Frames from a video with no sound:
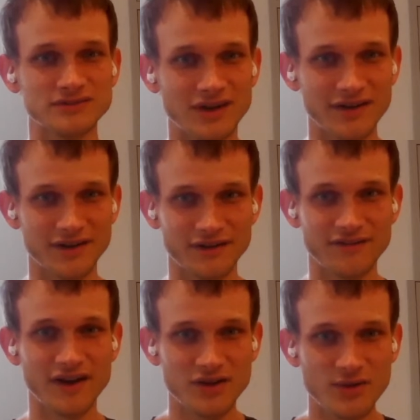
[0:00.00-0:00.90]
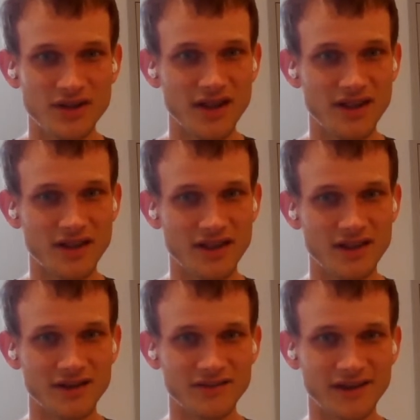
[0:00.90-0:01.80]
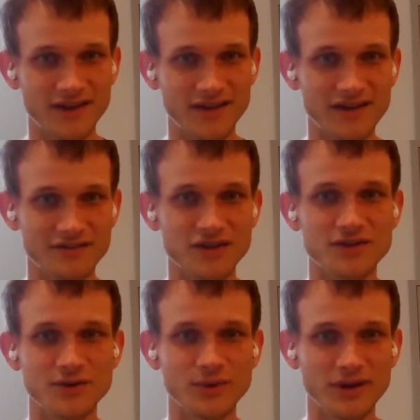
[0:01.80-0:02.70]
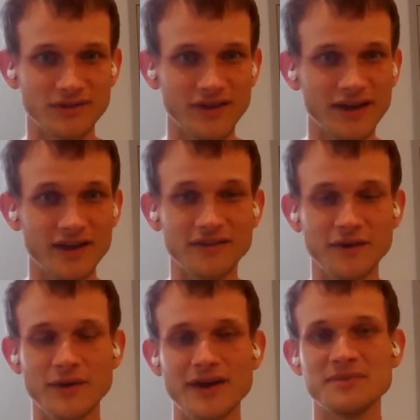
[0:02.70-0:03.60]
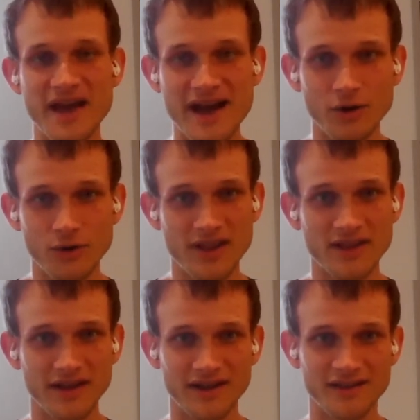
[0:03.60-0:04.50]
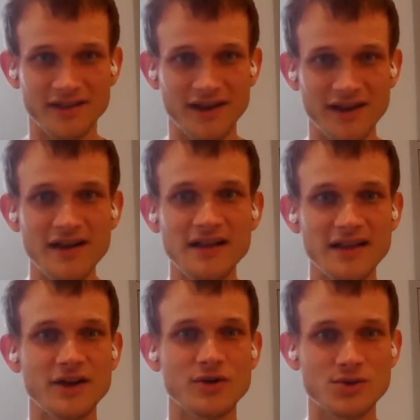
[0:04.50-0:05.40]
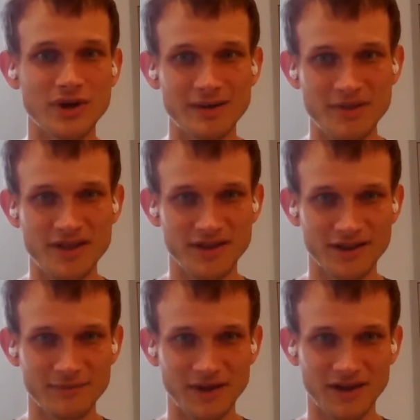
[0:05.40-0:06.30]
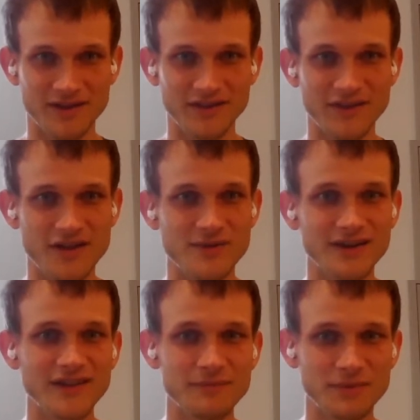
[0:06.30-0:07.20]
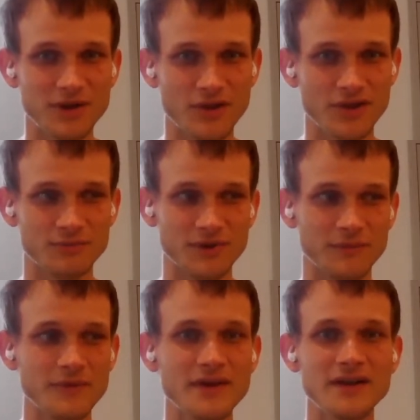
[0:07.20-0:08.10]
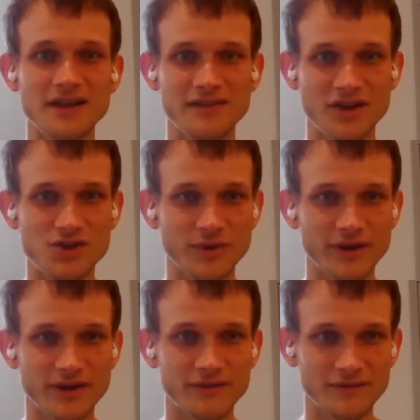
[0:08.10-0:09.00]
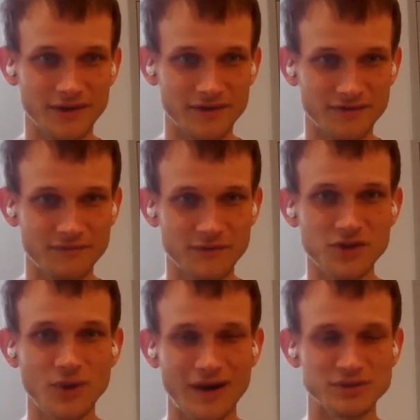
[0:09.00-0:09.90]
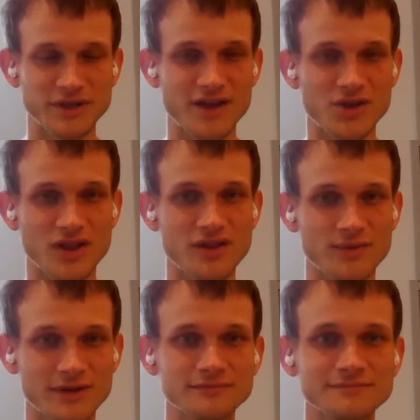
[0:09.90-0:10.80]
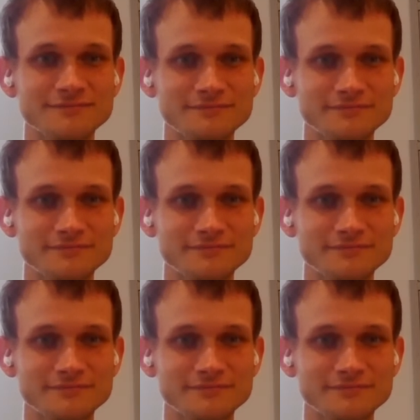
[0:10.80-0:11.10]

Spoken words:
a lot of use cases that have to do with like Ethereum DAOs and airdrops and things like that, but also eventually new applications as well.